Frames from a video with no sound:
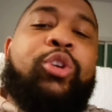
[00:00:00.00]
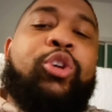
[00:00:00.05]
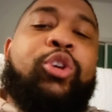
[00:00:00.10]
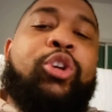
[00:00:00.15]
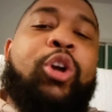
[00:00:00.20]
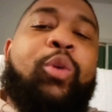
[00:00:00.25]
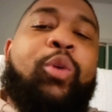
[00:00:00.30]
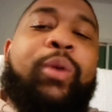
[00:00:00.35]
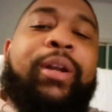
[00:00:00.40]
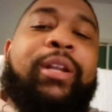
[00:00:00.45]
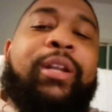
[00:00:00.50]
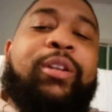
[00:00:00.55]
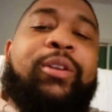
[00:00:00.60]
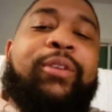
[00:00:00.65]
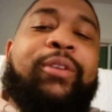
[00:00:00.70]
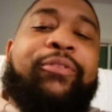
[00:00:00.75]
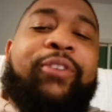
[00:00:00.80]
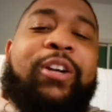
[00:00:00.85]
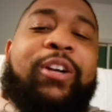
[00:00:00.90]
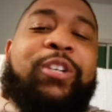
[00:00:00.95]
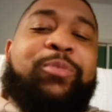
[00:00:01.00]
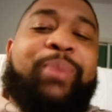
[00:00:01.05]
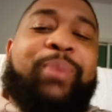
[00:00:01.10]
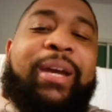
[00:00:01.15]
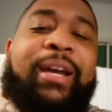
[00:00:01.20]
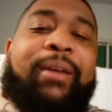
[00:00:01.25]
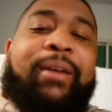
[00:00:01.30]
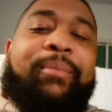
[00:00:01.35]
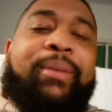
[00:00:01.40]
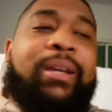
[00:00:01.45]
You don't want to do the first
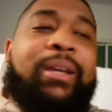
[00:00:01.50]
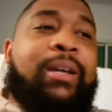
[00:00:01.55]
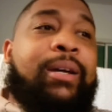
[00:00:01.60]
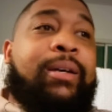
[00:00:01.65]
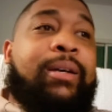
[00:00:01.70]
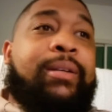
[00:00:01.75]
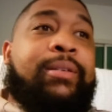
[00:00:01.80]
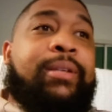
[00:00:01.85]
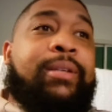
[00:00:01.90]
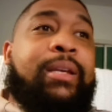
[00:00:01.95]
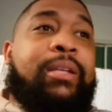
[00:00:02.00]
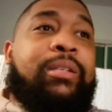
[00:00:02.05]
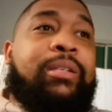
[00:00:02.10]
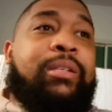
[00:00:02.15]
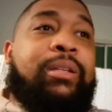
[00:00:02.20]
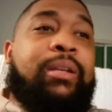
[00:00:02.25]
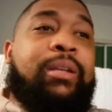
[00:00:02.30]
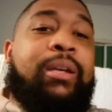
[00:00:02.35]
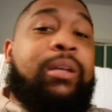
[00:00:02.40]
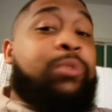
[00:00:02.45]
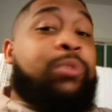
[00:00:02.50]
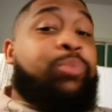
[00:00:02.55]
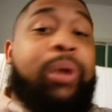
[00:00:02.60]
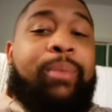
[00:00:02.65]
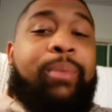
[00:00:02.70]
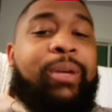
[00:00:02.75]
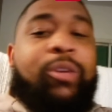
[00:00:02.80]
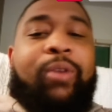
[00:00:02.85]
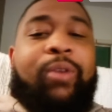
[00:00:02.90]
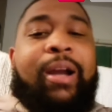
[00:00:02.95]
bet because it's
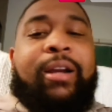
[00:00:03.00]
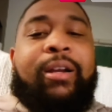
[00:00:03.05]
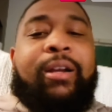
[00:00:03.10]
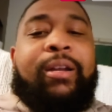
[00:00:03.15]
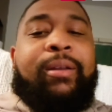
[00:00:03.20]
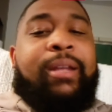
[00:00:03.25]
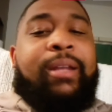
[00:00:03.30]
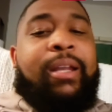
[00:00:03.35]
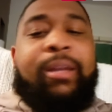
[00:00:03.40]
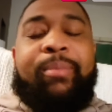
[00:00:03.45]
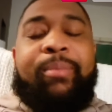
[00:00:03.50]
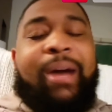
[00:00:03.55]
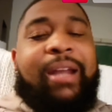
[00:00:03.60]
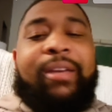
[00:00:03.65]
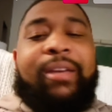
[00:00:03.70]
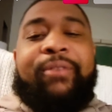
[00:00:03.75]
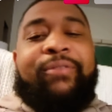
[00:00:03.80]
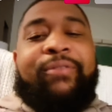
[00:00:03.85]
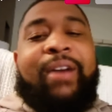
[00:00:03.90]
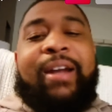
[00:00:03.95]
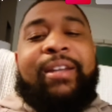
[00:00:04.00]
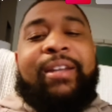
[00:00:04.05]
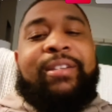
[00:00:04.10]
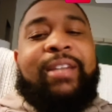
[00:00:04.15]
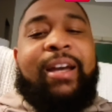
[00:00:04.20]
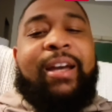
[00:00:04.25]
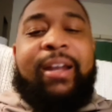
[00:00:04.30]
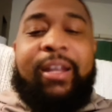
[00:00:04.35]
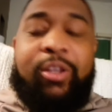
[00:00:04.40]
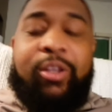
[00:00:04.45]
public record and anybody can find
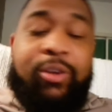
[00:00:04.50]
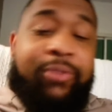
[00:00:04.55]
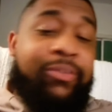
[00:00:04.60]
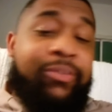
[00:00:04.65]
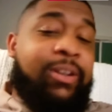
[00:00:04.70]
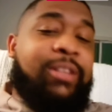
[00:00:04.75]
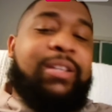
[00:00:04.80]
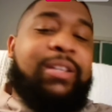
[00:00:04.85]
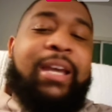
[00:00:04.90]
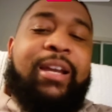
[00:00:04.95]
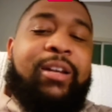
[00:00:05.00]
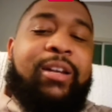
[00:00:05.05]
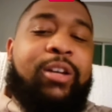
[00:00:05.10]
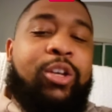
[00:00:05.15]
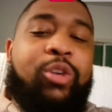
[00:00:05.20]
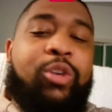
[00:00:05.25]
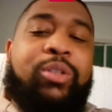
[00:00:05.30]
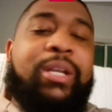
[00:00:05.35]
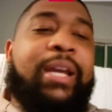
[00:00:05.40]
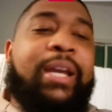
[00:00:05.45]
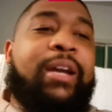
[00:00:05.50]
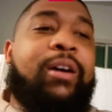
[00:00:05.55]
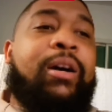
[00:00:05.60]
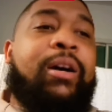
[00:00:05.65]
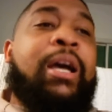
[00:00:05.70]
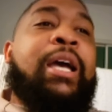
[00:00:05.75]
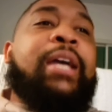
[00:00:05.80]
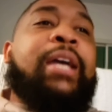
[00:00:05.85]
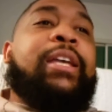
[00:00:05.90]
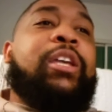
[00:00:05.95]
this out, and you're going to take a huge
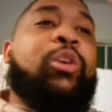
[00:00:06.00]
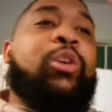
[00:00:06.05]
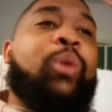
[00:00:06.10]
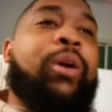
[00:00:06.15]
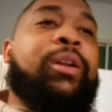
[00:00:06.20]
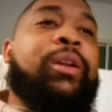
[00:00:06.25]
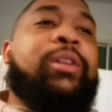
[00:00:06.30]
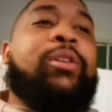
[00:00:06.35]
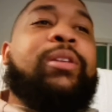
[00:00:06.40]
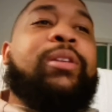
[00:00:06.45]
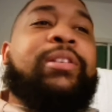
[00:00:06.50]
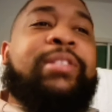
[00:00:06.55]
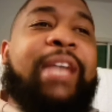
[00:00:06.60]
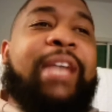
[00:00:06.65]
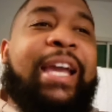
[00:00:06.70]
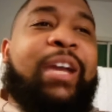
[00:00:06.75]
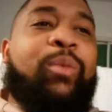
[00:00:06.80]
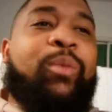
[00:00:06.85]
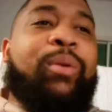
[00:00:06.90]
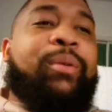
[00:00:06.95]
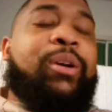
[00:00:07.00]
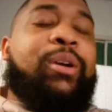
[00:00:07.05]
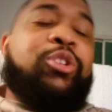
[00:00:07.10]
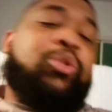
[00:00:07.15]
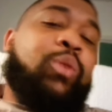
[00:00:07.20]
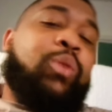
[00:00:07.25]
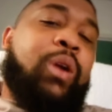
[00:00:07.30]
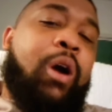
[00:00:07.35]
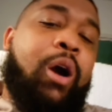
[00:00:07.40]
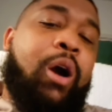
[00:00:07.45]
L. You want to do the second one
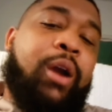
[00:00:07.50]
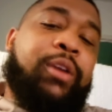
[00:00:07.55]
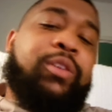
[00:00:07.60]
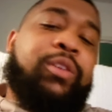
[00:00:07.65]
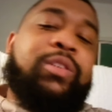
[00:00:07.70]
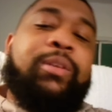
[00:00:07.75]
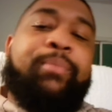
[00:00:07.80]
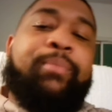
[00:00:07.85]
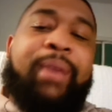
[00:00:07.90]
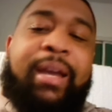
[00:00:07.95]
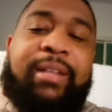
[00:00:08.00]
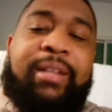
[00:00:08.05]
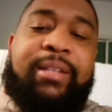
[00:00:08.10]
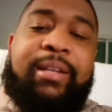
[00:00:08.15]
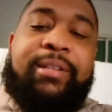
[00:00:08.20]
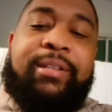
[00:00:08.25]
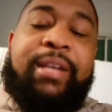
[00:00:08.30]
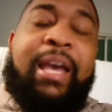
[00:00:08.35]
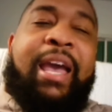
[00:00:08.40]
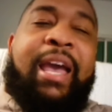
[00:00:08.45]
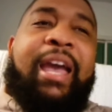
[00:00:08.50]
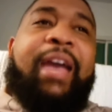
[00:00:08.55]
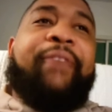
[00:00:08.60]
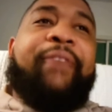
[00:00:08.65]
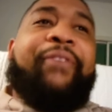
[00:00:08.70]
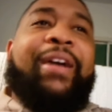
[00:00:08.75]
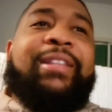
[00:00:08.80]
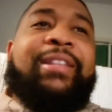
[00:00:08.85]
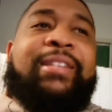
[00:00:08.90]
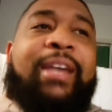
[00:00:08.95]
because you want to argue semantics.
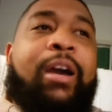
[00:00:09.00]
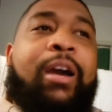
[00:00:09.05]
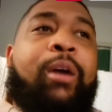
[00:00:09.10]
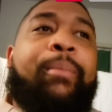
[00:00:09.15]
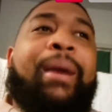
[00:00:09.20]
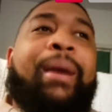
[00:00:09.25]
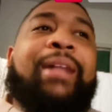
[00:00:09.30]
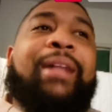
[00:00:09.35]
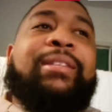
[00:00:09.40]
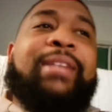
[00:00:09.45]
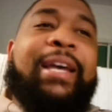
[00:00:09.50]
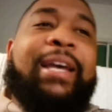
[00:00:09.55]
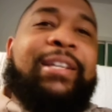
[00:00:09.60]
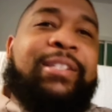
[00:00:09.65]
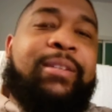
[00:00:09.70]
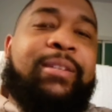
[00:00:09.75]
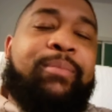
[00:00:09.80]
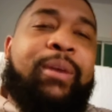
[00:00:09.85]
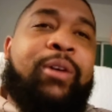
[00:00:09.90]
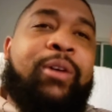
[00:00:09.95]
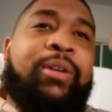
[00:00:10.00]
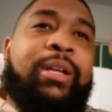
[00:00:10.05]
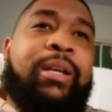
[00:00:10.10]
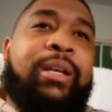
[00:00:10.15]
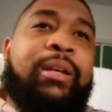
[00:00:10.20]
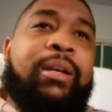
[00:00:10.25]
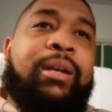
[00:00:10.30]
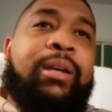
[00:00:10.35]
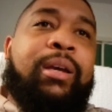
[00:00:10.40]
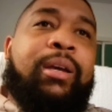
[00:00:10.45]
If I tell my
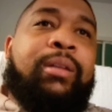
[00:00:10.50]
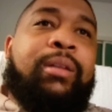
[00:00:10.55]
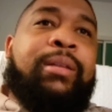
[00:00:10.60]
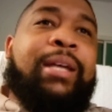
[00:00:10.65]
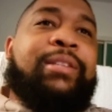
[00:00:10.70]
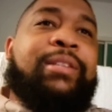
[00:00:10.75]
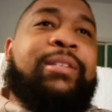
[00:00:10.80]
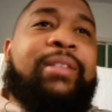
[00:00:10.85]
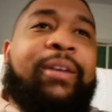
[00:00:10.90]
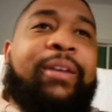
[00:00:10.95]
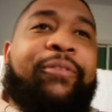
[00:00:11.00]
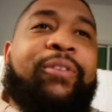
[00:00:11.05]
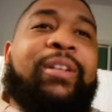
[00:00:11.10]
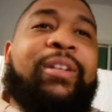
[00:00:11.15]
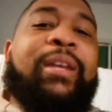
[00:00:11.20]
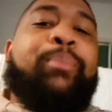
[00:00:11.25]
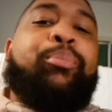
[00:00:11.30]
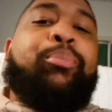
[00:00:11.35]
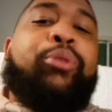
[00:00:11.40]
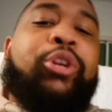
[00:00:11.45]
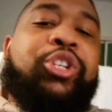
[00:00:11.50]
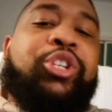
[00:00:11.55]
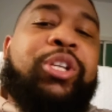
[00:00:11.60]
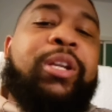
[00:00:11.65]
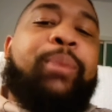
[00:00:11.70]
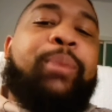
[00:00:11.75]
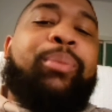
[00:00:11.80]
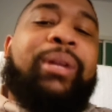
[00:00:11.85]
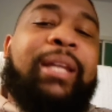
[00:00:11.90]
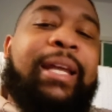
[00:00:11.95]
testimony, that's different than
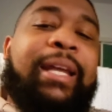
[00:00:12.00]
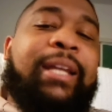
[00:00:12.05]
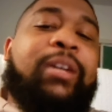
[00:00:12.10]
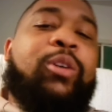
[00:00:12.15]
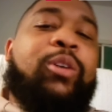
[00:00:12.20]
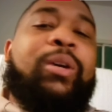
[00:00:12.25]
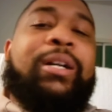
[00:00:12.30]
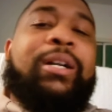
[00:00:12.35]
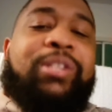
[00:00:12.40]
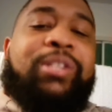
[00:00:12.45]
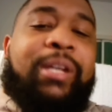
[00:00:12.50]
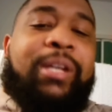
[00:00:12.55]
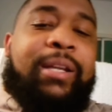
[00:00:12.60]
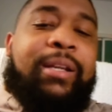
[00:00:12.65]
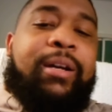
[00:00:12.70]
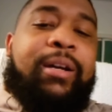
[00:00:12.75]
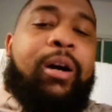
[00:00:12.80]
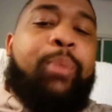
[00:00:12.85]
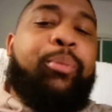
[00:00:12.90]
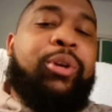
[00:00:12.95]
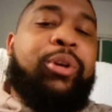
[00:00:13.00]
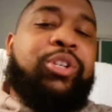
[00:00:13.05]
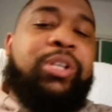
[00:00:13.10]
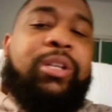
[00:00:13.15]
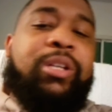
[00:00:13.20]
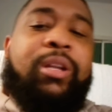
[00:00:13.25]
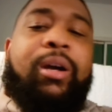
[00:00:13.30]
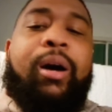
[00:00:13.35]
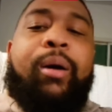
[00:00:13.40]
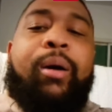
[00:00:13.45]
pushing a political agenda or
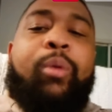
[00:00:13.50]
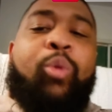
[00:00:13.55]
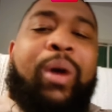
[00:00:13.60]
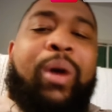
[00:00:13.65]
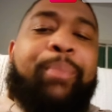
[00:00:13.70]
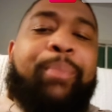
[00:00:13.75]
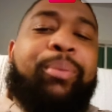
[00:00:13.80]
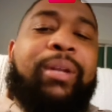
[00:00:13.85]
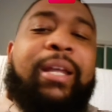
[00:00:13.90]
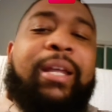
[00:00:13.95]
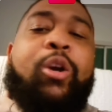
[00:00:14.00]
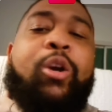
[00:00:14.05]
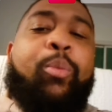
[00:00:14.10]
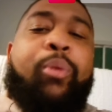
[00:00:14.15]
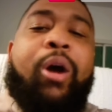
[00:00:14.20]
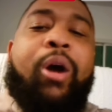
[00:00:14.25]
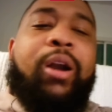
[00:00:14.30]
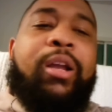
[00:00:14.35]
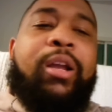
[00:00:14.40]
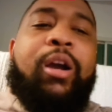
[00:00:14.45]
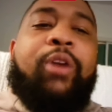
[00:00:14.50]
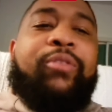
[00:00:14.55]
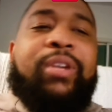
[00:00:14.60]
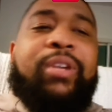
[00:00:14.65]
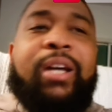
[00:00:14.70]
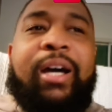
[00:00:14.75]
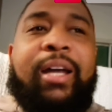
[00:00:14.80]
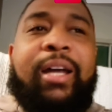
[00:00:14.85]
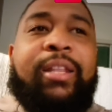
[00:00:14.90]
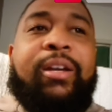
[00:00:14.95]
pushing one political party over
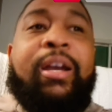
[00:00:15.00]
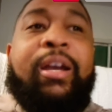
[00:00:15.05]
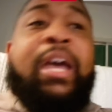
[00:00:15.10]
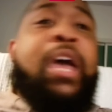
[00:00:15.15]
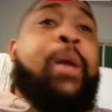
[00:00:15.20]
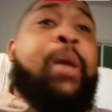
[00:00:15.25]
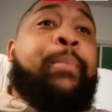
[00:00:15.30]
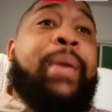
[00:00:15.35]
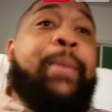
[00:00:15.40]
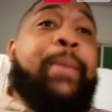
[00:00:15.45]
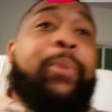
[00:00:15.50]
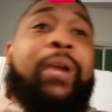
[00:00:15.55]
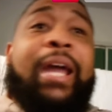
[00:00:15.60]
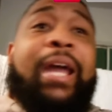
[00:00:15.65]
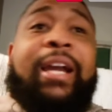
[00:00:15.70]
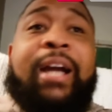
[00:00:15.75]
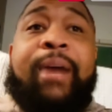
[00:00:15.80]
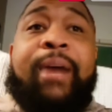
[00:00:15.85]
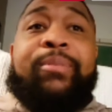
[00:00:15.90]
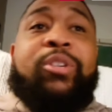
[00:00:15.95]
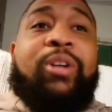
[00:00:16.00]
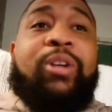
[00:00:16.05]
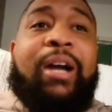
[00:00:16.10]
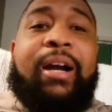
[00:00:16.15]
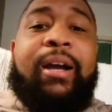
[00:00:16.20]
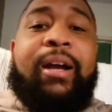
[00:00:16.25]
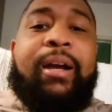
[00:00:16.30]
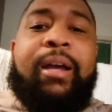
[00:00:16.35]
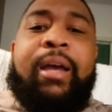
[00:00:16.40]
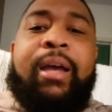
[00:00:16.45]
the other. People that come to
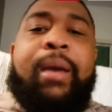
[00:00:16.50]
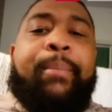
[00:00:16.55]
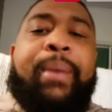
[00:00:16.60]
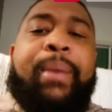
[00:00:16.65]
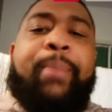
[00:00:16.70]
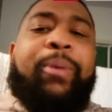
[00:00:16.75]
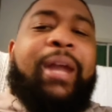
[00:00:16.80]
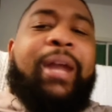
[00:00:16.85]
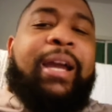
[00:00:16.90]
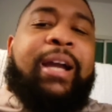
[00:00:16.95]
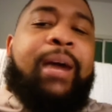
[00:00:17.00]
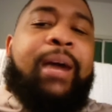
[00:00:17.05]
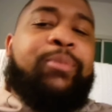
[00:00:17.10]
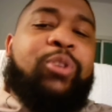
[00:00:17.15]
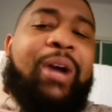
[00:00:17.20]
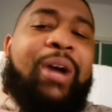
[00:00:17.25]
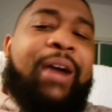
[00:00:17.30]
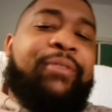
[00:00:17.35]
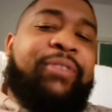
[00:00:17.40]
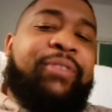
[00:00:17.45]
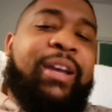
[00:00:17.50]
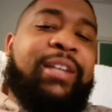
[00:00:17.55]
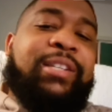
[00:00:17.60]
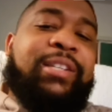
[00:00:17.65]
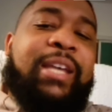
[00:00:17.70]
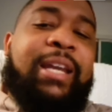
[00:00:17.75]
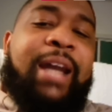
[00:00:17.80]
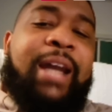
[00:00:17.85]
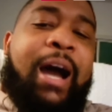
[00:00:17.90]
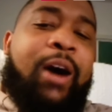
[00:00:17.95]
our
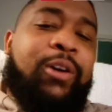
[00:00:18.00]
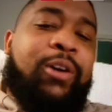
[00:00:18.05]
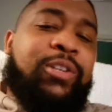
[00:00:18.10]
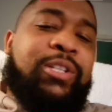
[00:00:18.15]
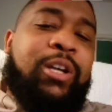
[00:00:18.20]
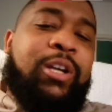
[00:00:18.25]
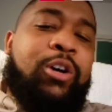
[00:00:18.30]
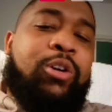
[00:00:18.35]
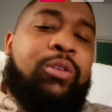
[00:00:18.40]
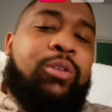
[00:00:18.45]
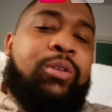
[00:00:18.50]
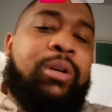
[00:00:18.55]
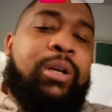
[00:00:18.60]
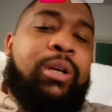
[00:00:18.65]
events can also